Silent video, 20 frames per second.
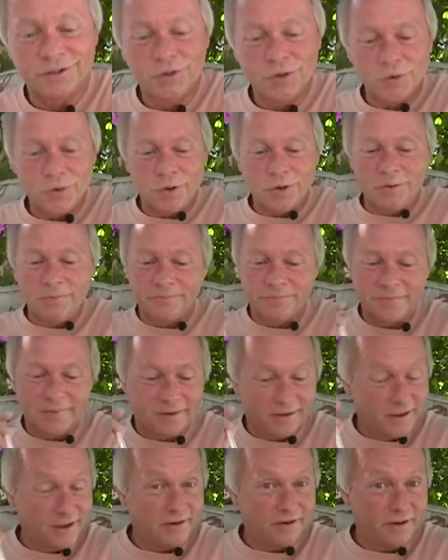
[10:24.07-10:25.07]
tool
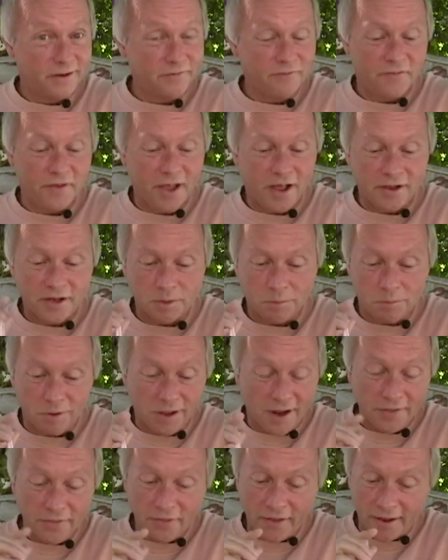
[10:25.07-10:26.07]
again invaluable
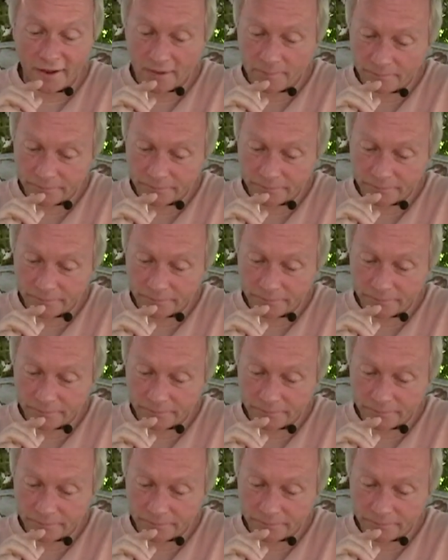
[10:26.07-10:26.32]
I think